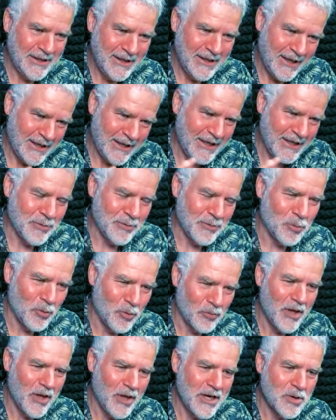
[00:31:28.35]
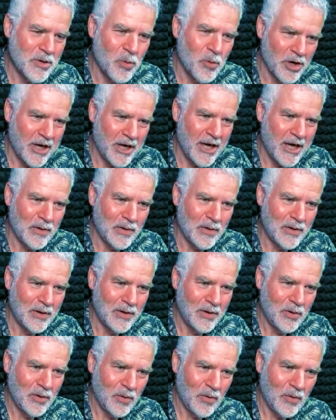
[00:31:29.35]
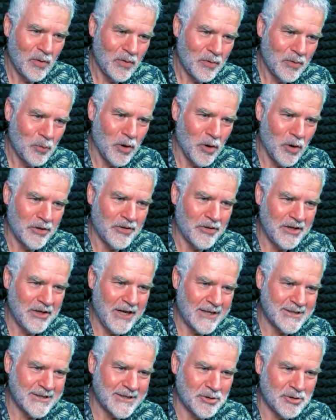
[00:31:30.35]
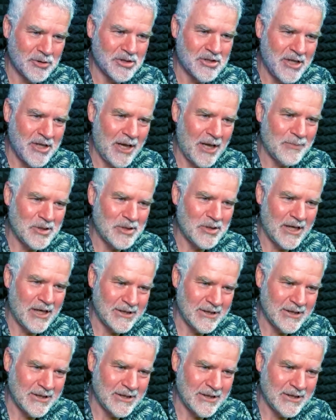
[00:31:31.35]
Yeah, and then you then you work out what the next sort of steps are.